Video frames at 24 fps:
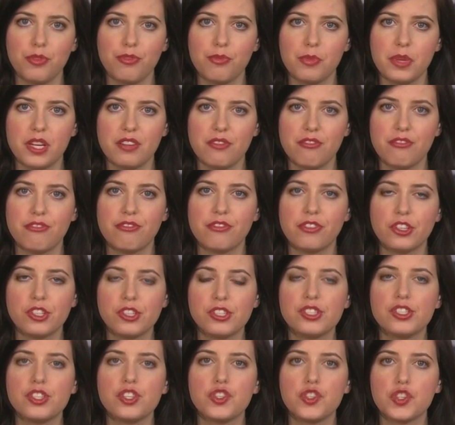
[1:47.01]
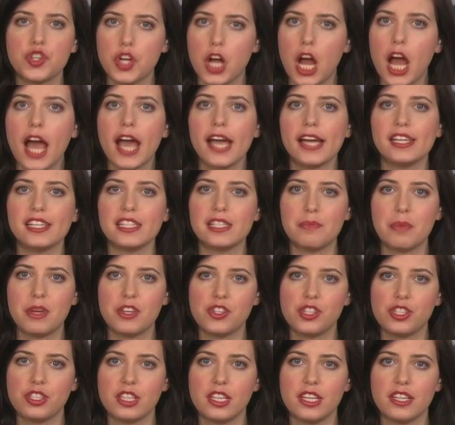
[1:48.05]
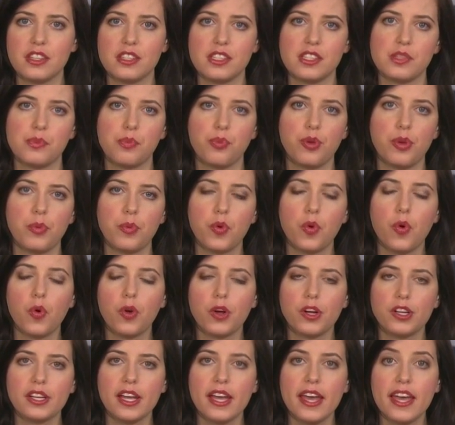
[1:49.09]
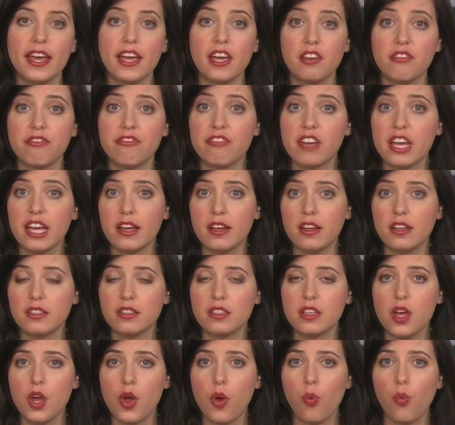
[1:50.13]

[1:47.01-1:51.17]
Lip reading: movement first tried, especially at the Supreme Court, it failed.